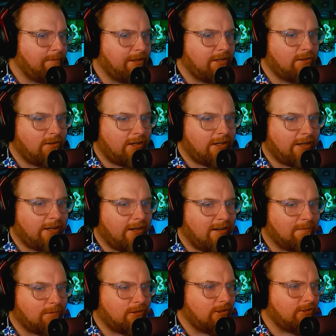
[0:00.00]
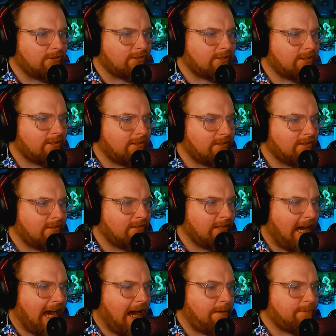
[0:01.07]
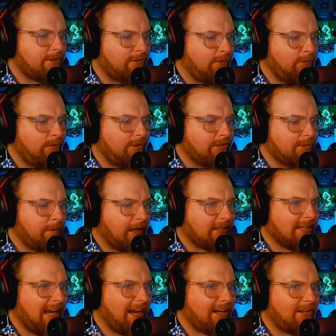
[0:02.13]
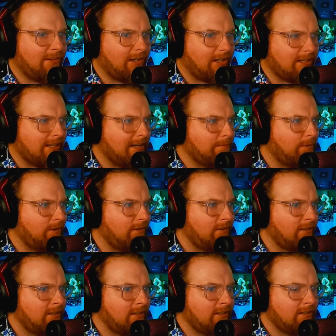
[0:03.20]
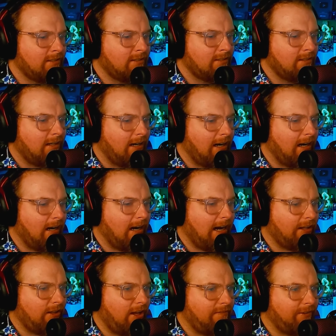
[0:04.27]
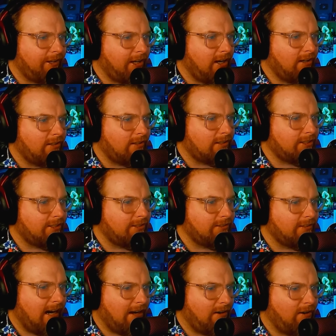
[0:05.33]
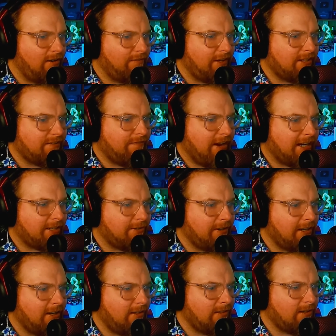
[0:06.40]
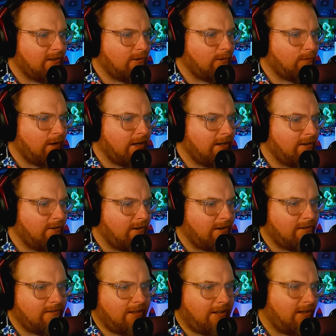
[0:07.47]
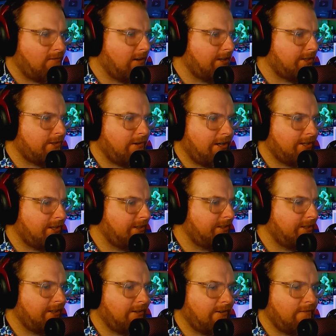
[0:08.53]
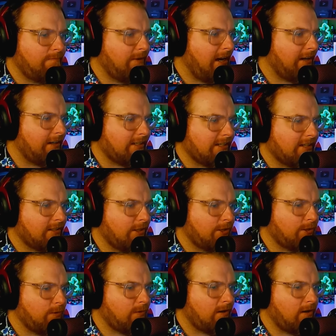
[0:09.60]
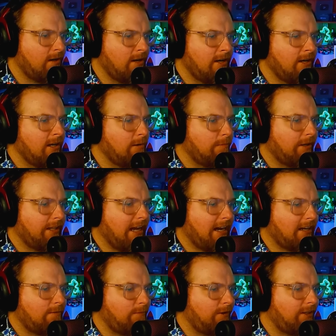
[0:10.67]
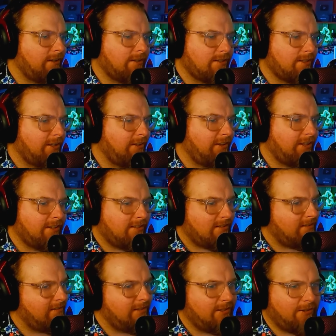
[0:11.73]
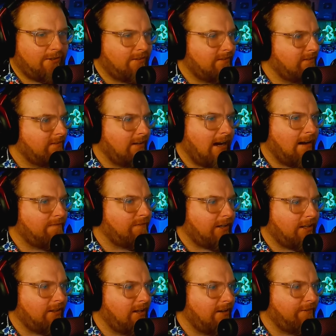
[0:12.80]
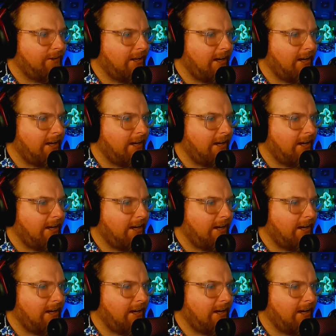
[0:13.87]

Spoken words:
mean, look at it up close. Absolutely spectacular example. I love the color too. I don't know if that's a factory color or what, or like a restoration deal. Not exactly sure, but that with the steelies, dude, I'm freaking loving